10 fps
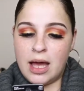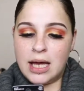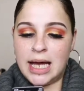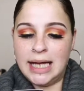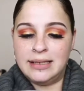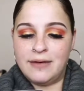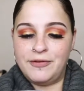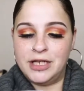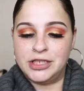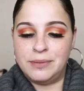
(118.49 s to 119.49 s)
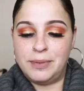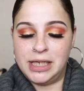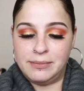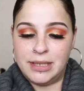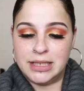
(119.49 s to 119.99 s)
high definition
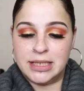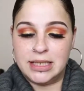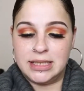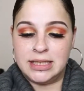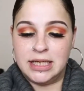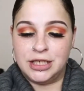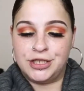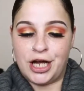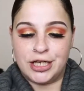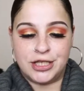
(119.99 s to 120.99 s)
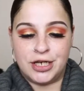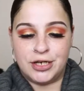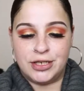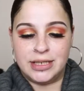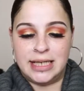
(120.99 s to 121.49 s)
pigments conceal dark
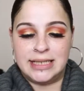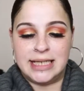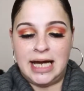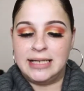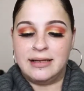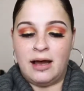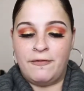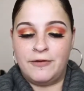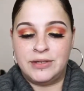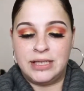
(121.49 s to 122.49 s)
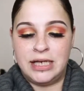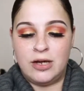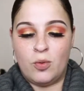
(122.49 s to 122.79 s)
circles and signs of fatigue